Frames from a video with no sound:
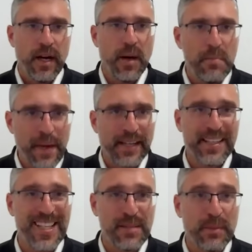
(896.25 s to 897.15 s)
a
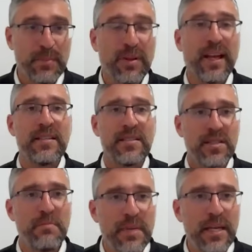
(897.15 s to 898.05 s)
mechanism in place
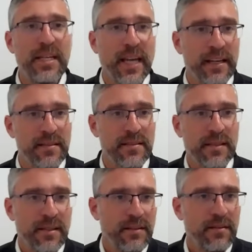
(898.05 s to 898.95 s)
to mitigate
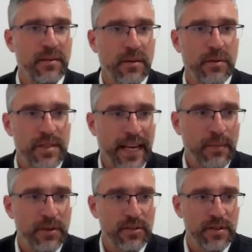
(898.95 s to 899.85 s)
th those
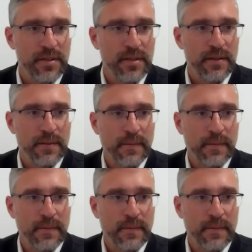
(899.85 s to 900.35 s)
damages?